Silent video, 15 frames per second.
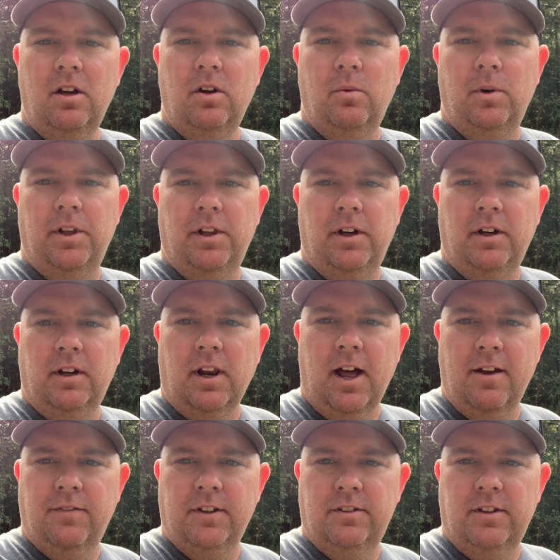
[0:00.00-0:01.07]
with
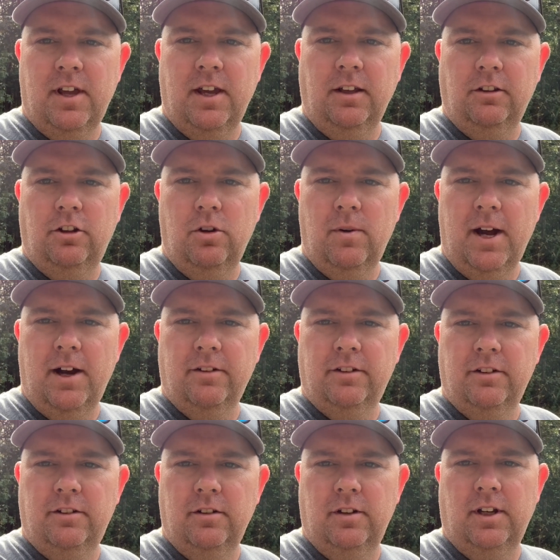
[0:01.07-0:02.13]
glyphosate, 2
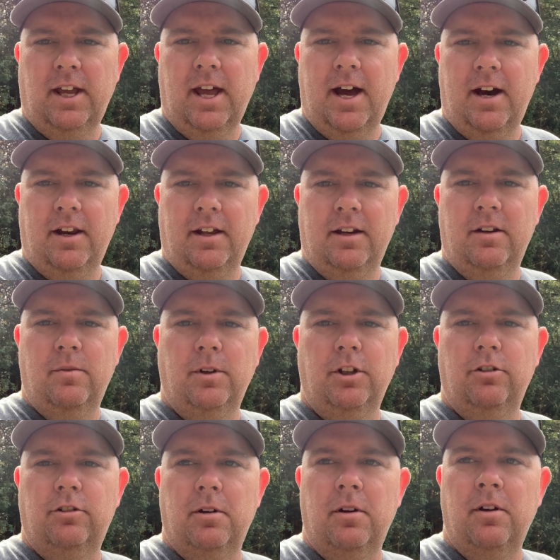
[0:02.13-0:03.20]
ounces to the gallon. We
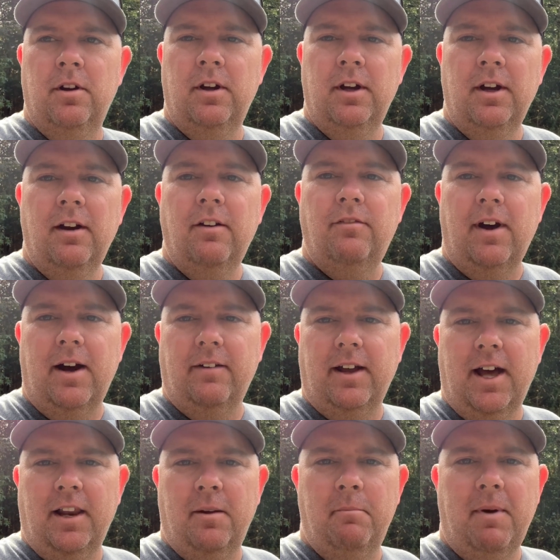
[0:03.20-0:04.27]
used a
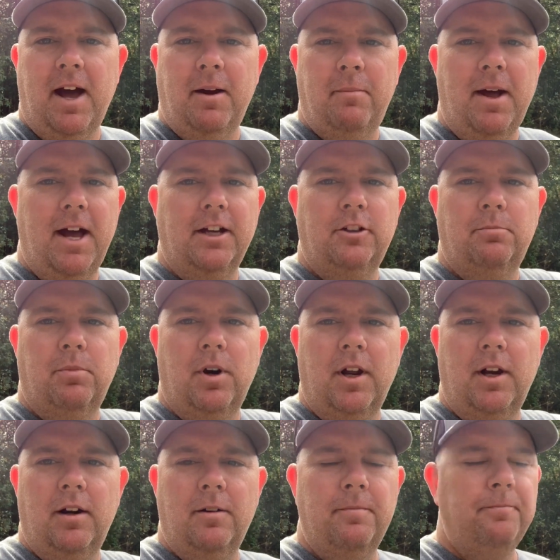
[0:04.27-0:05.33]
5-gallon backpack
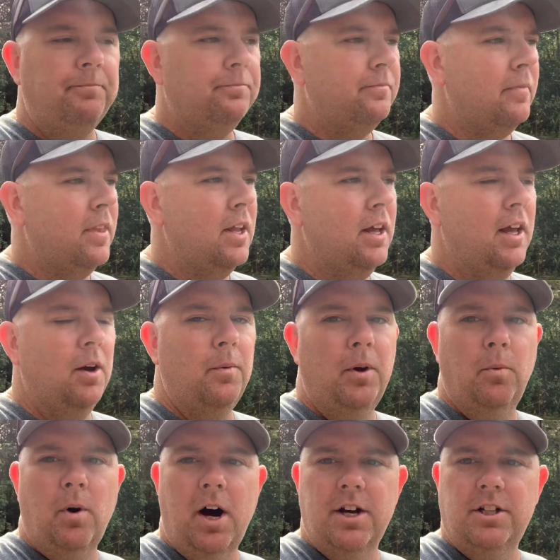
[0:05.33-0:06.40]
sprayer, and we
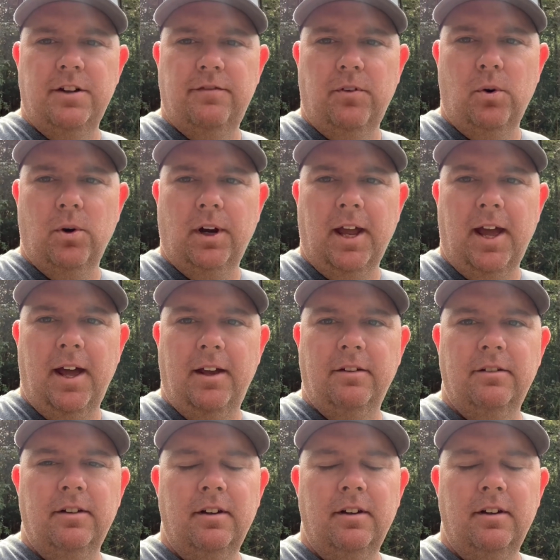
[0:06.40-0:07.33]
watched the forecast.